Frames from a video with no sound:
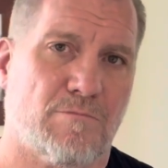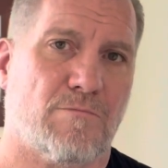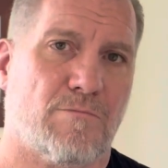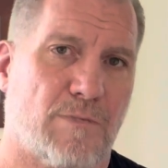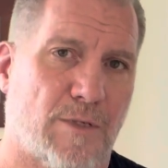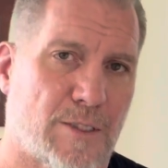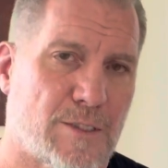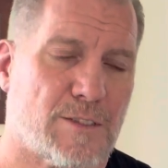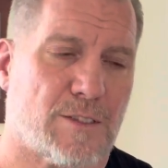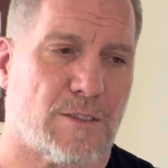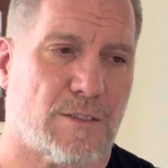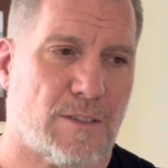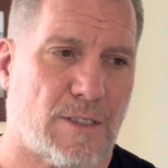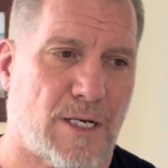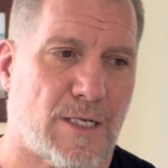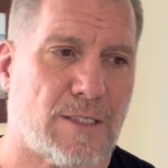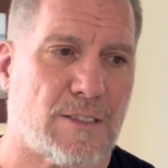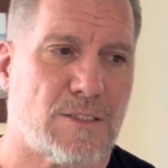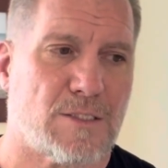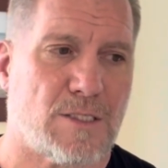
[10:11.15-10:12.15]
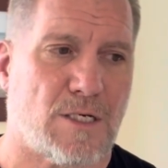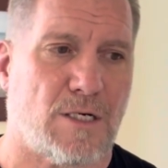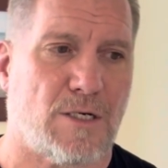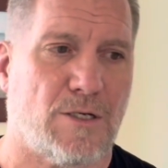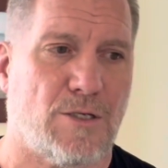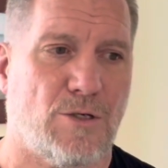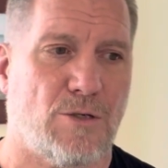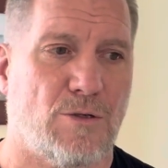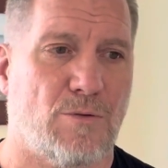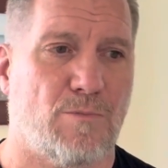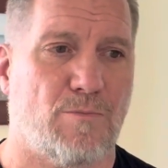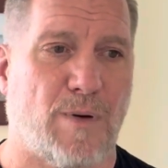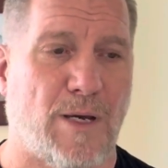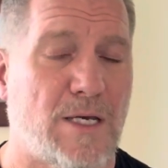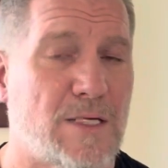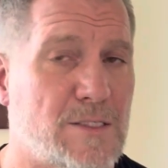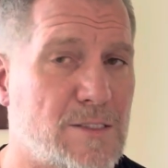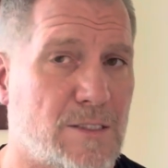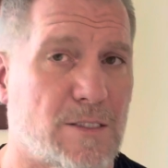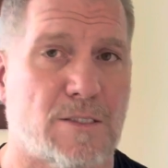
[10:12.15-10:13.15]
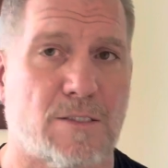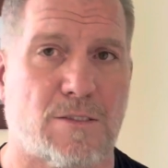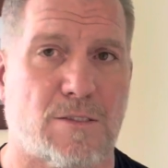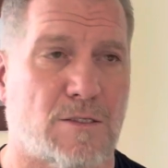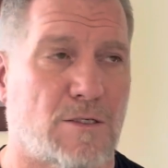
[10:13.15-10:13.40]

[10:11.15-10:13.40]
Basically, I can tell you basics